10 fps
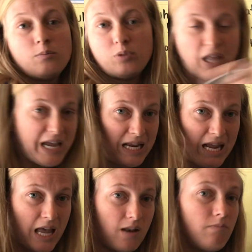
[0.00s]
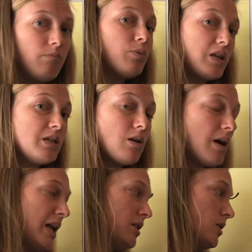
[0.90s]
play it again, please go
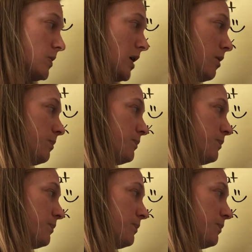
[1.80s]
ahead and do so.